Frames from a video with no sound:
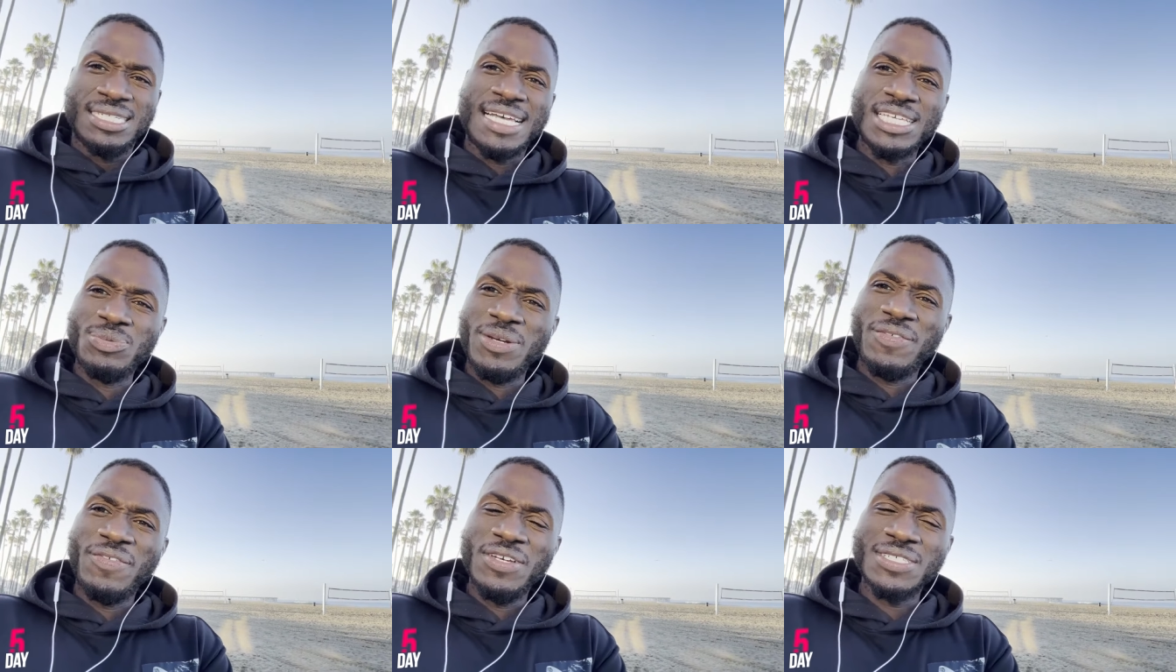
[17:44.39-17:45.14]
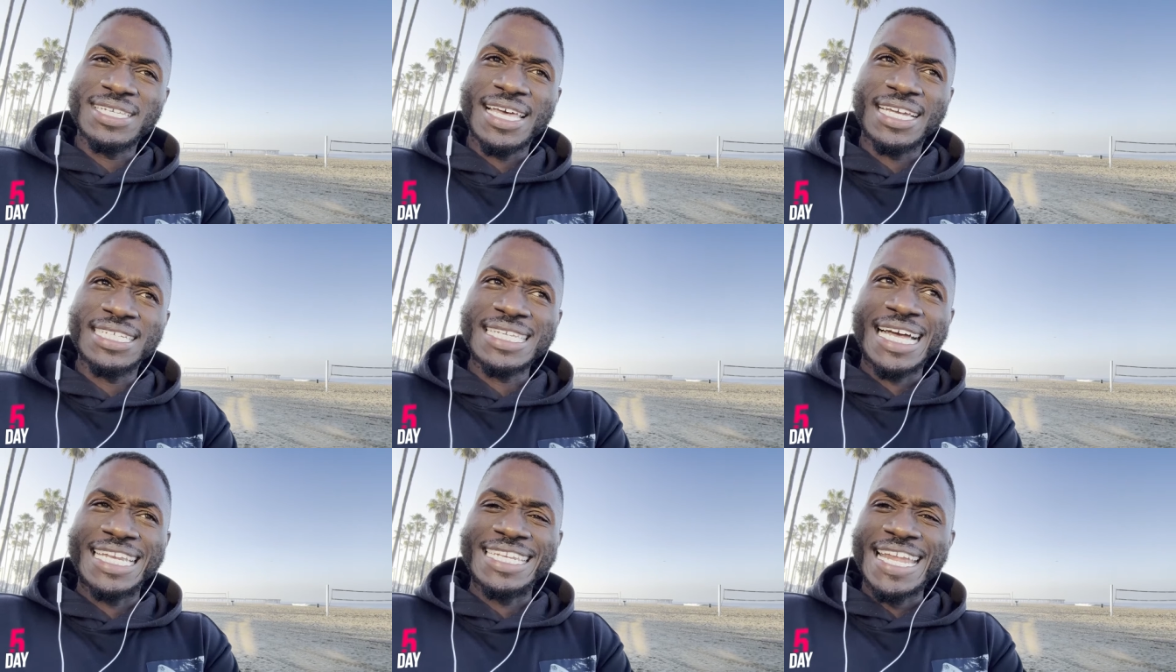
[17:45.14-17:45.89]
That's what it feels like. It's
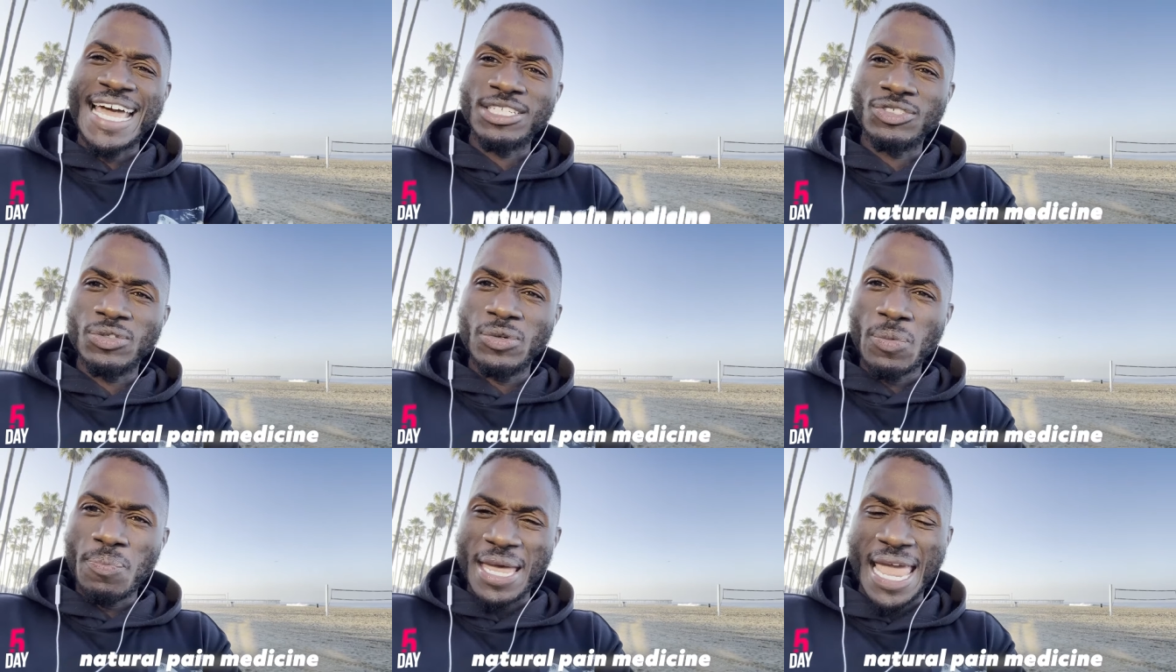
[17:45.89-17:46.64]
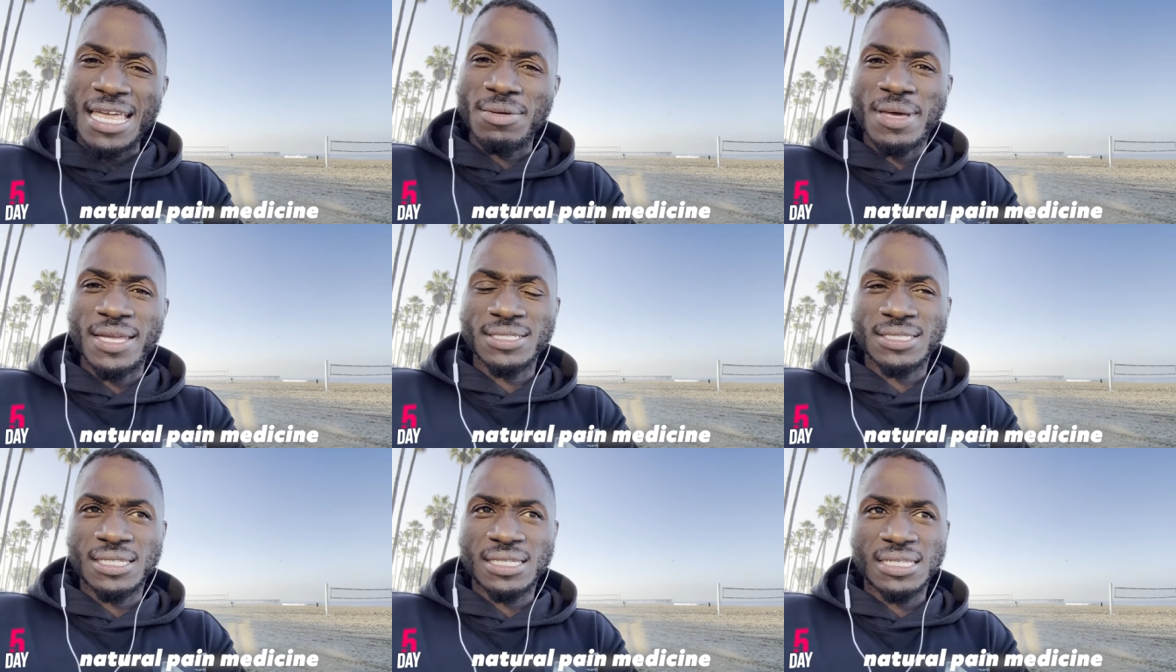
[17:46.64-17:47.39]
like a natural pain
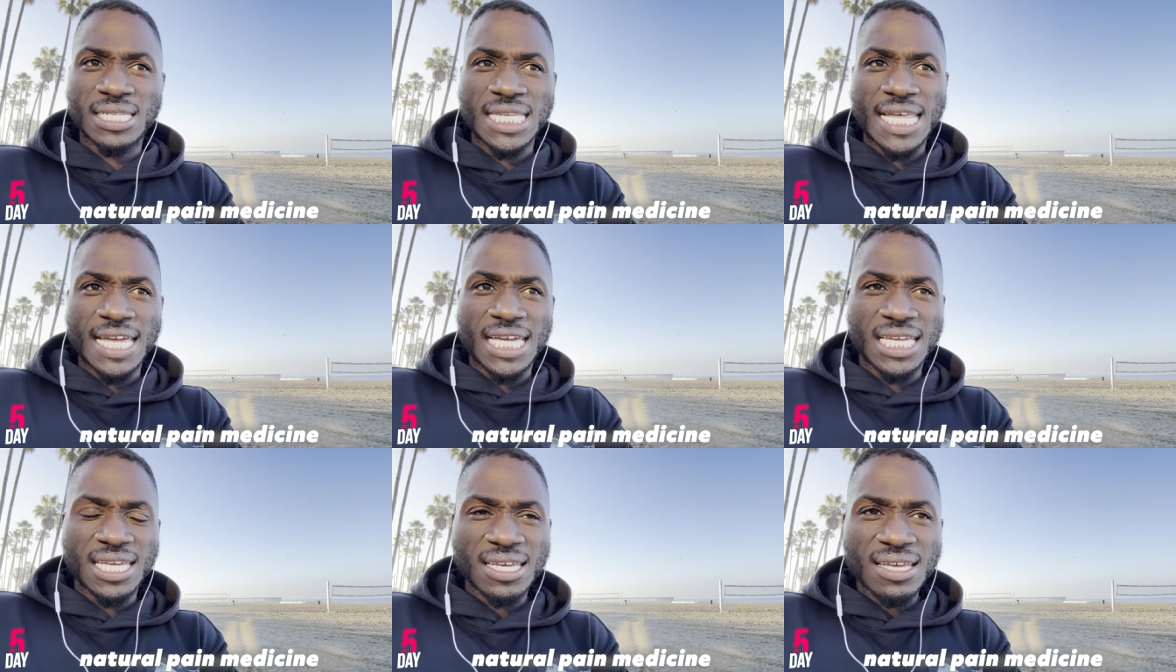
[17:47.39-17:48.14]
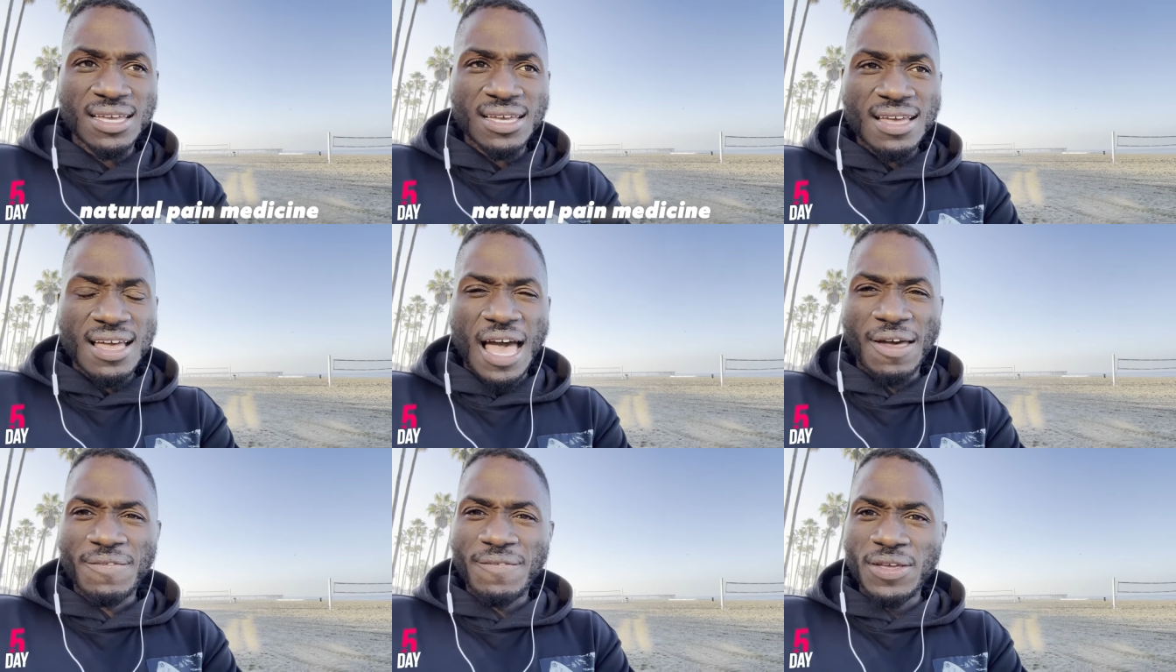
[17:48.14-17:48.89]
medicine. Like
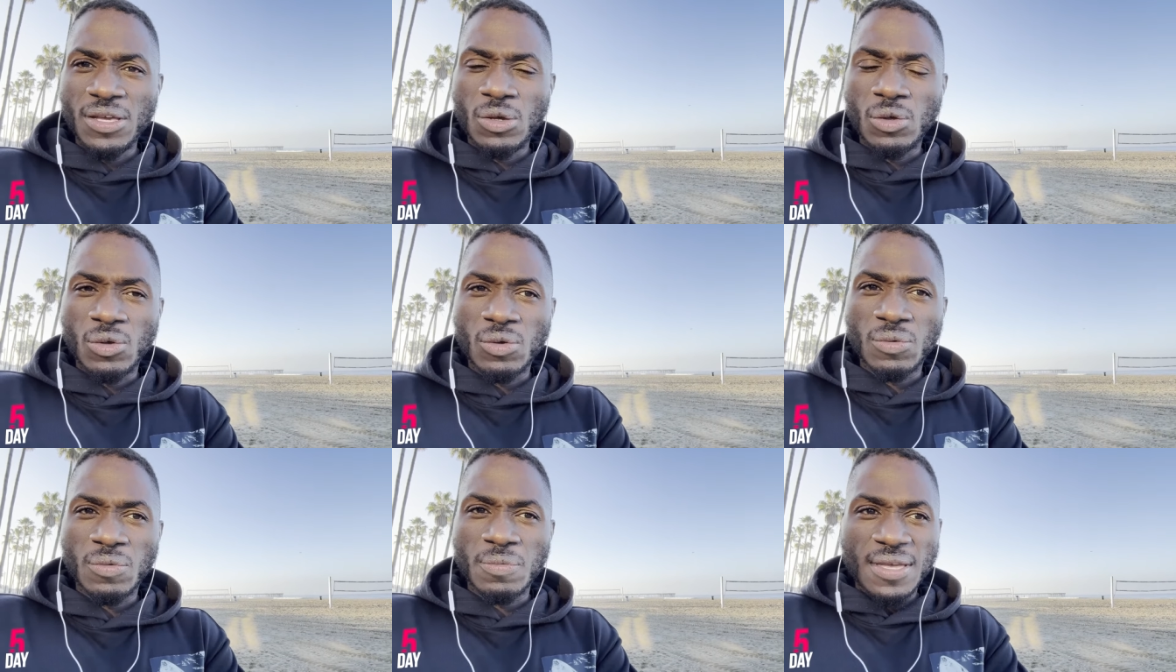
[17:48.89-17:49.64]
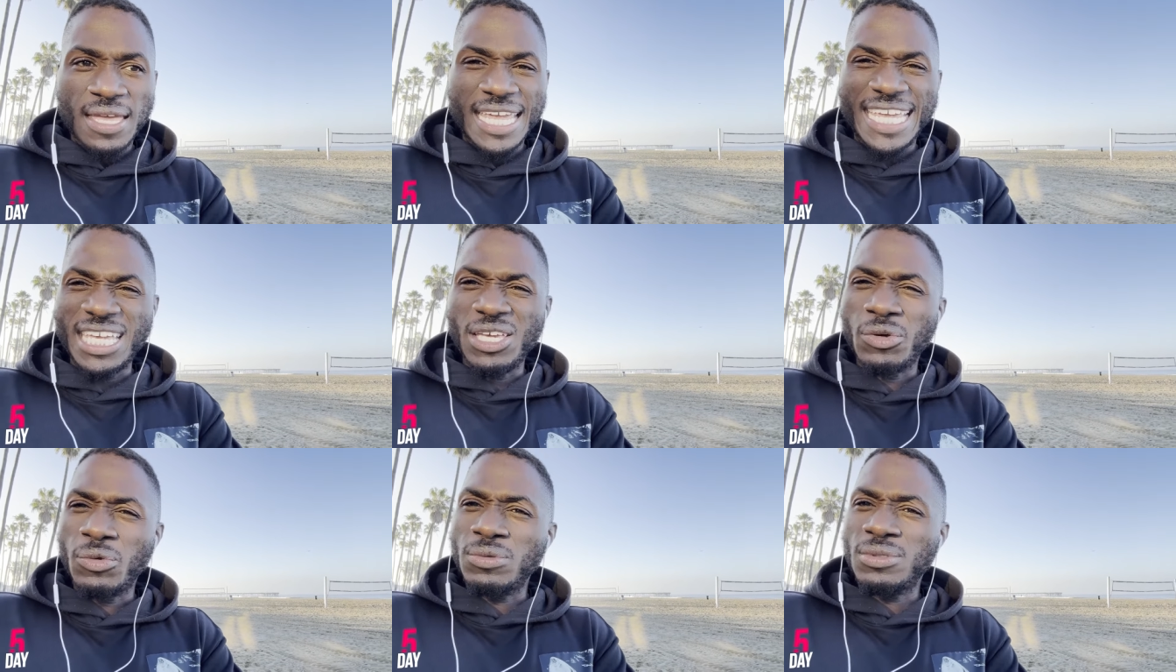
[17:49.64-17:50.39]
I feel
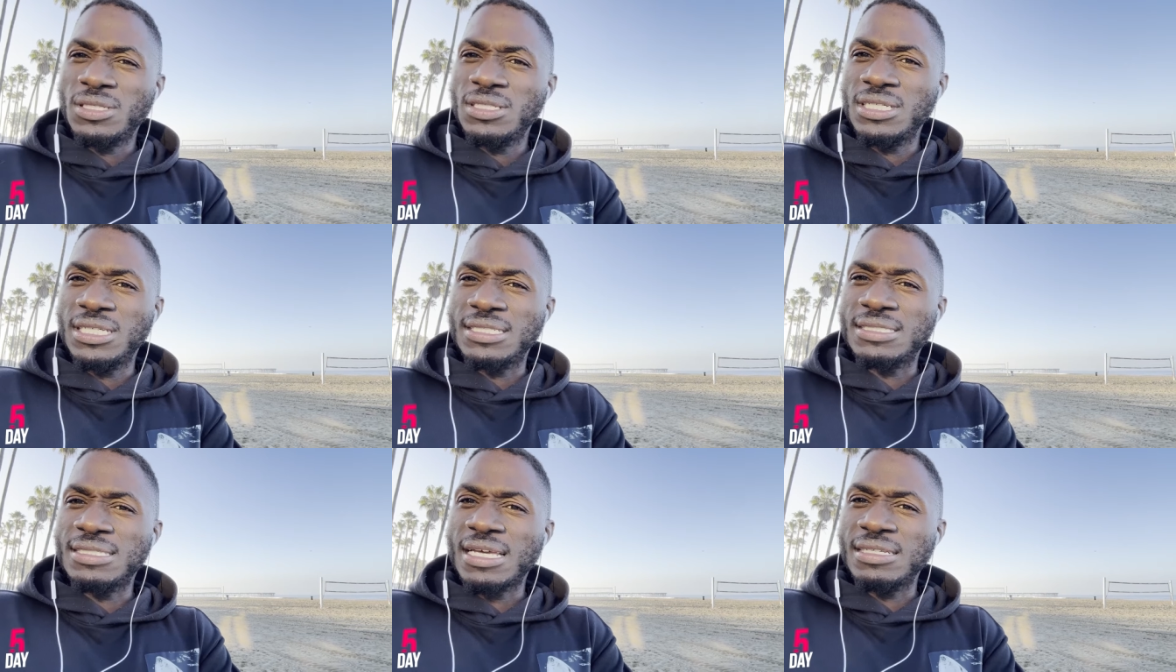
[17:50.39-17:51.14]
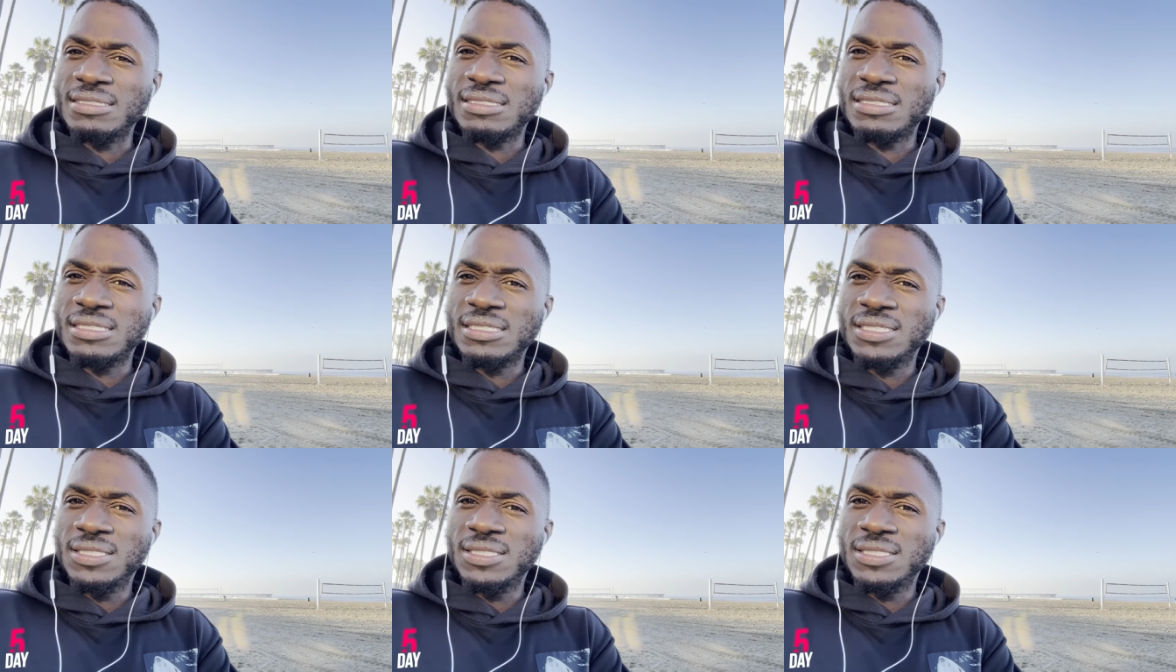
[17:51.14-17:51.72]
healed in a sense.